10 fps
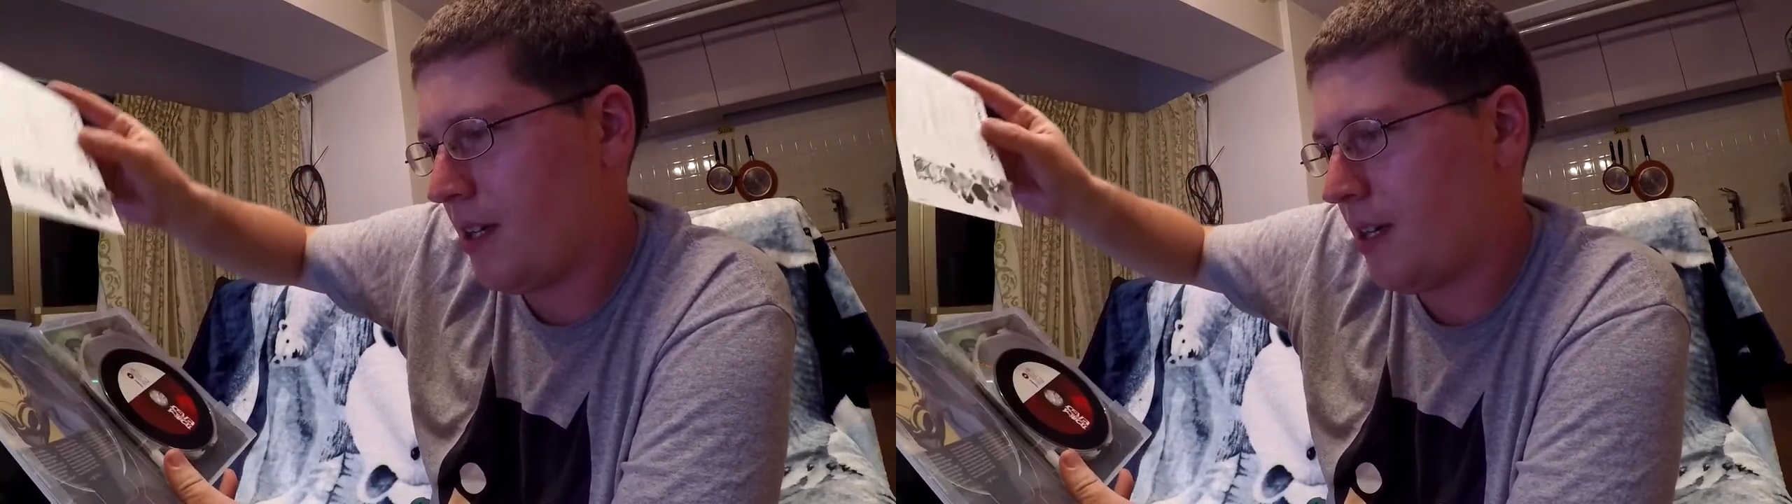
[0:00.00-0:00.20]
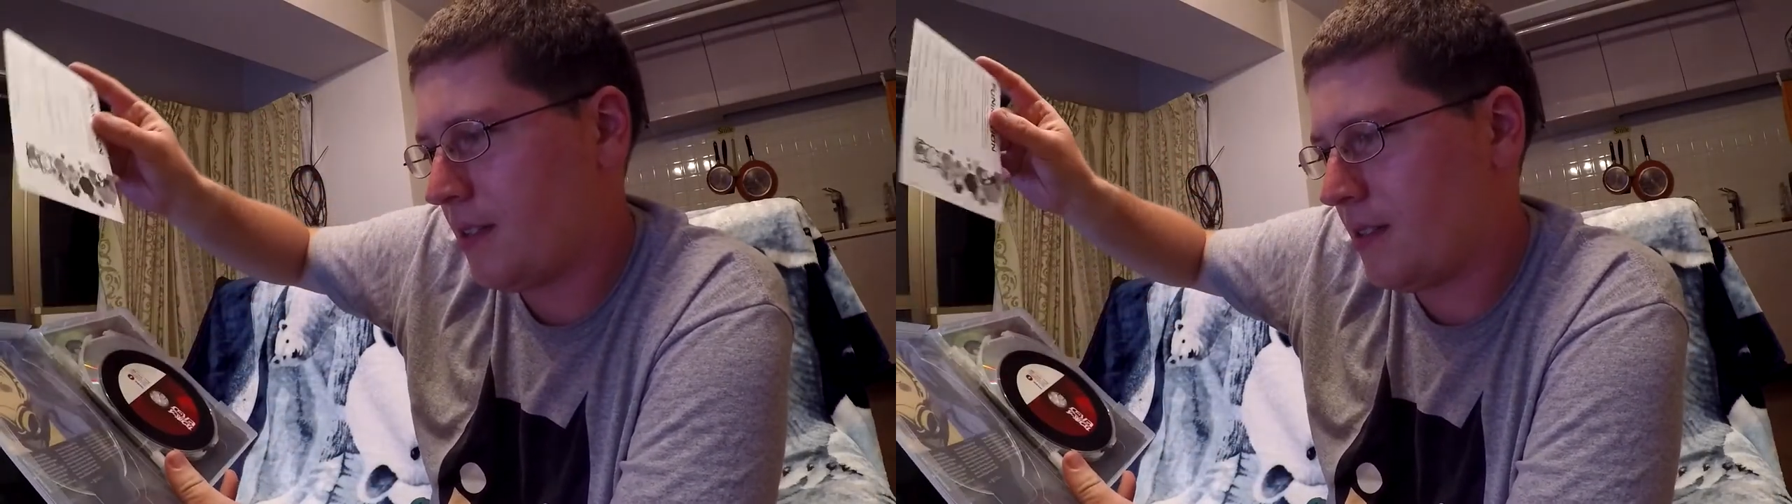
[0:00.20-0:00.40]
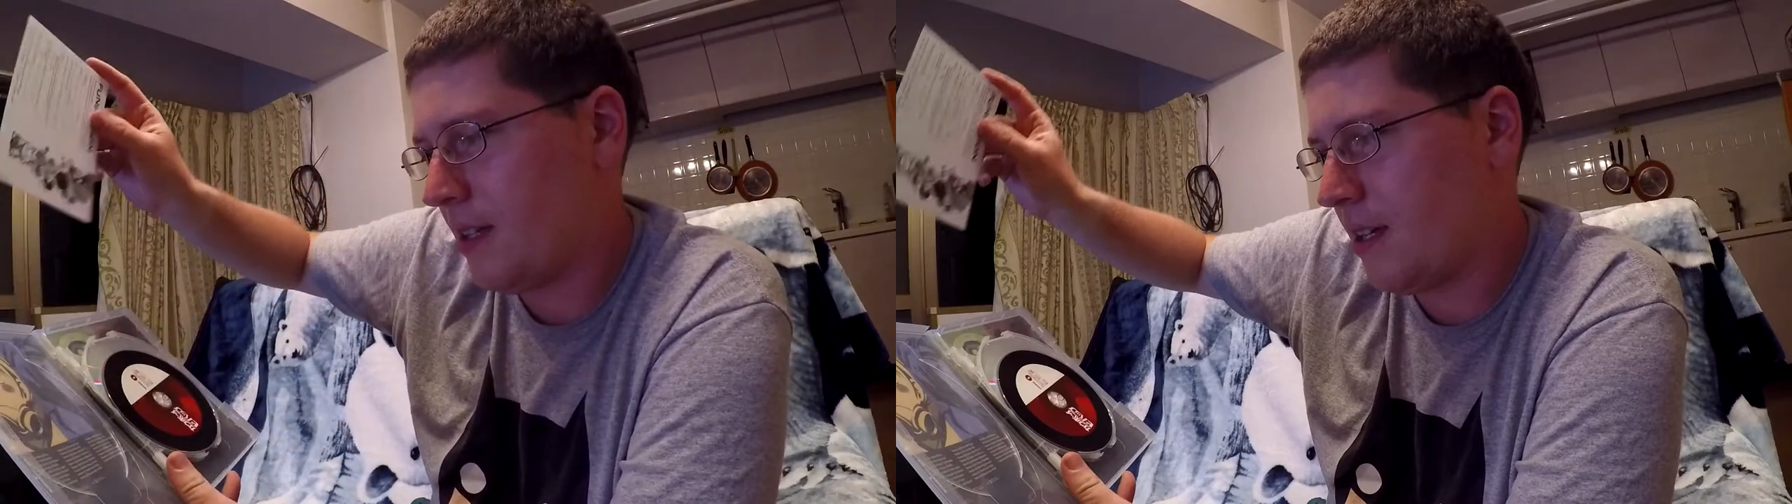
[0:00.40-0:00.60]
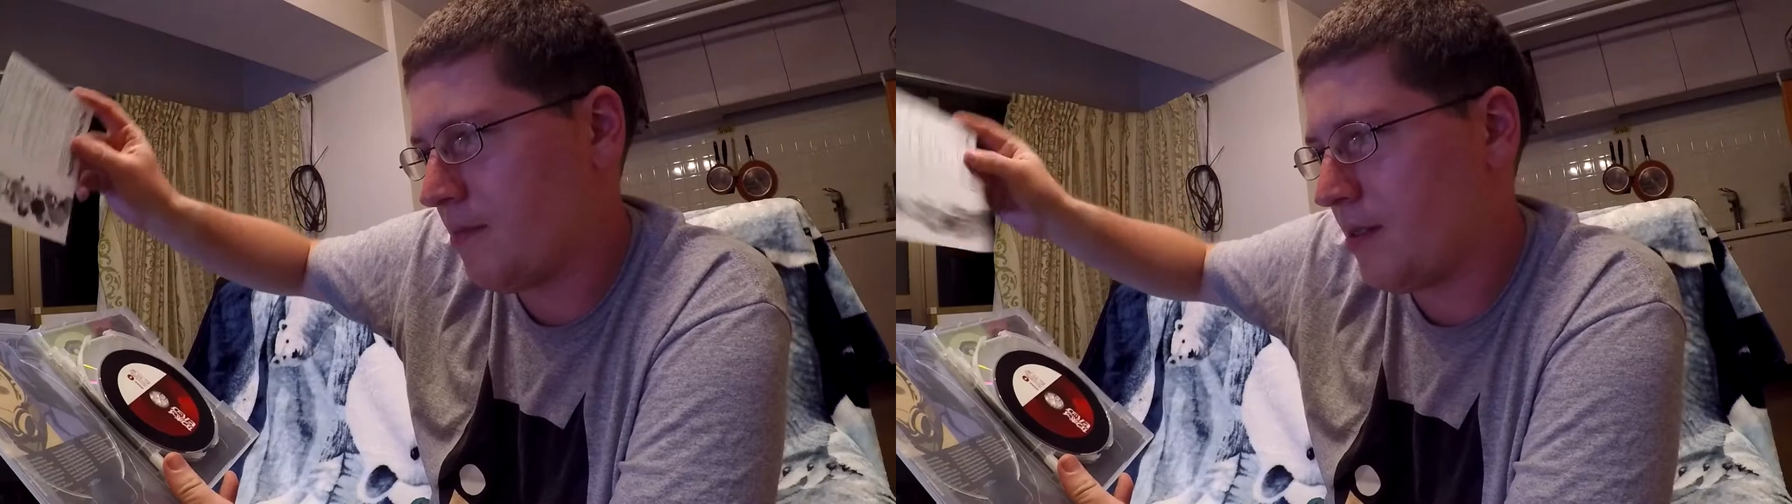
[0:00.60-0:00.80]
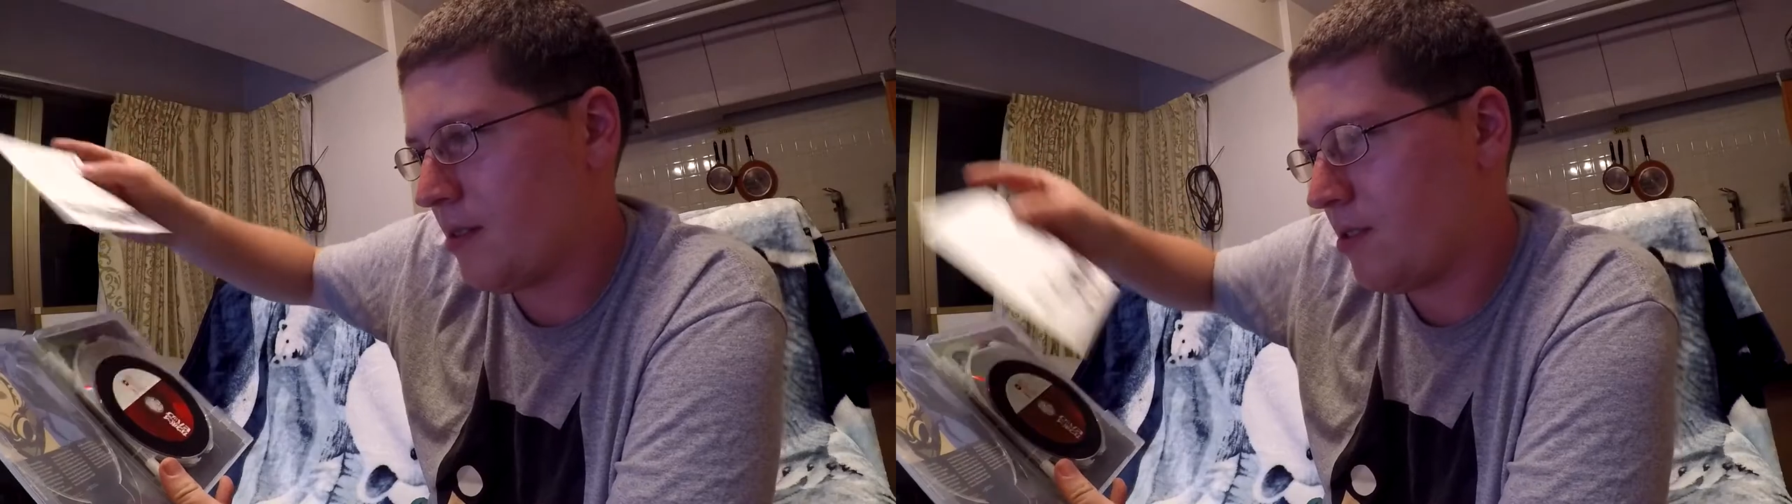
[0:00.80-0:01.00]
guess.
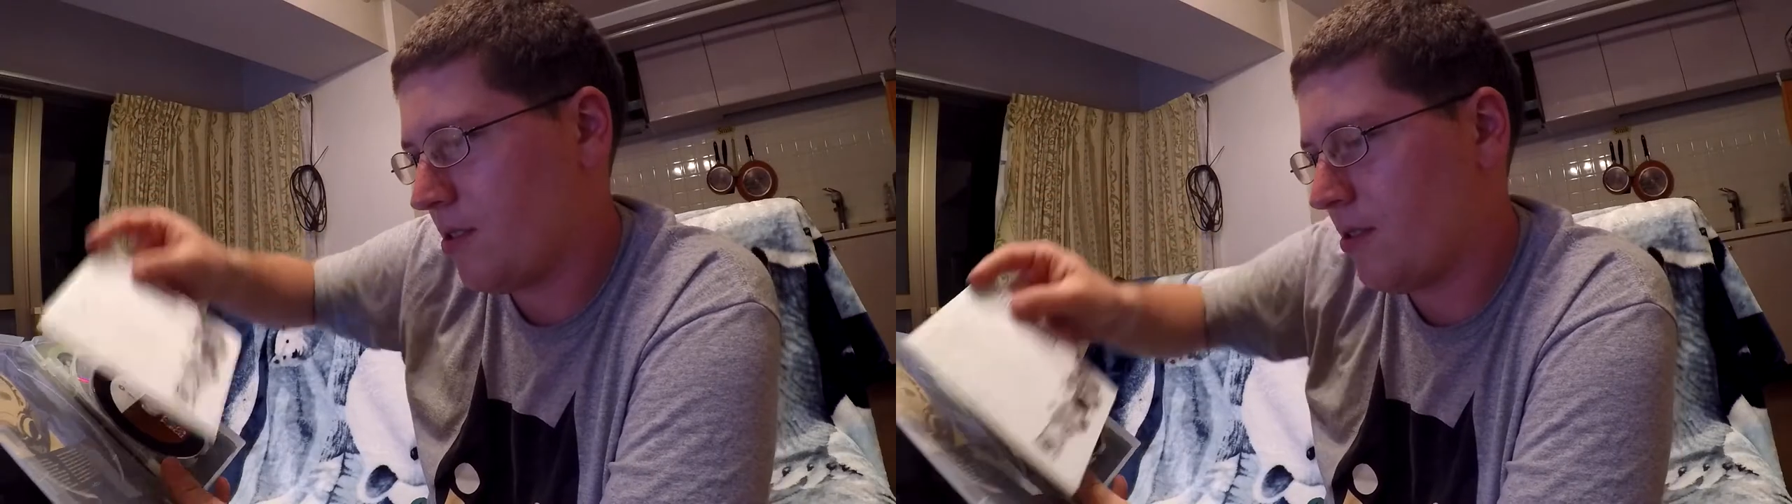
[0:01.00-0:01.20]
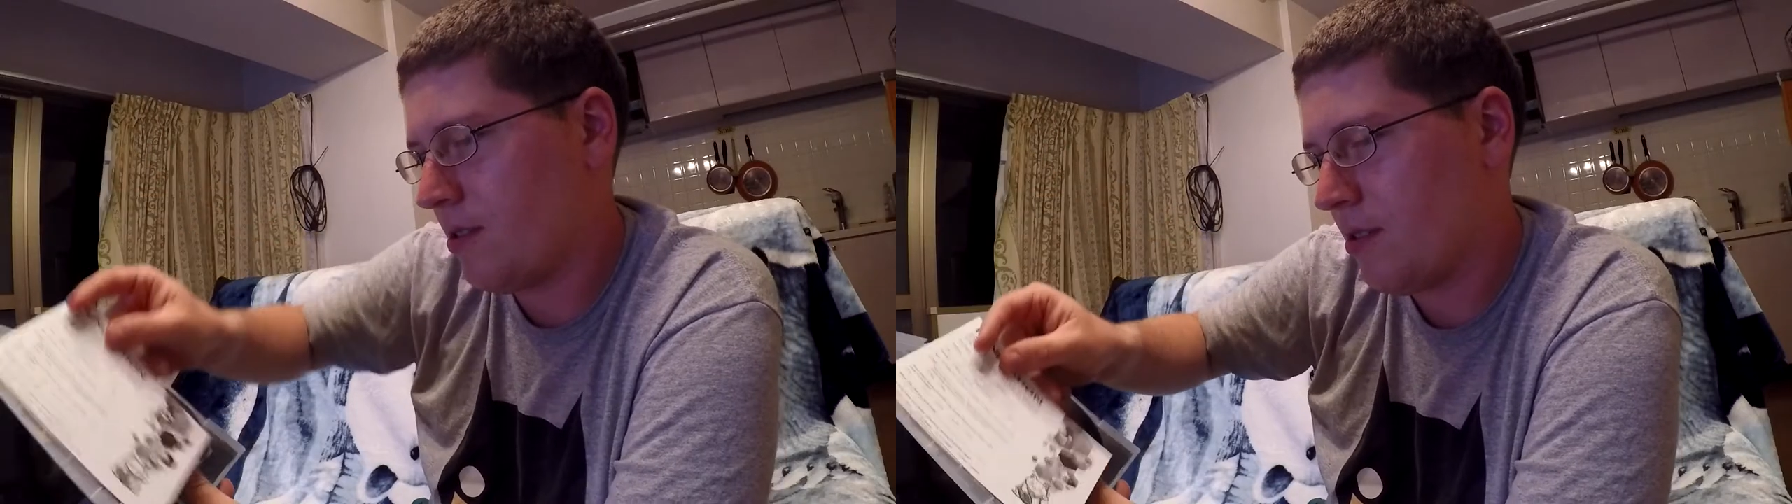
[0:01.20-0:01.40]
I'm not sure.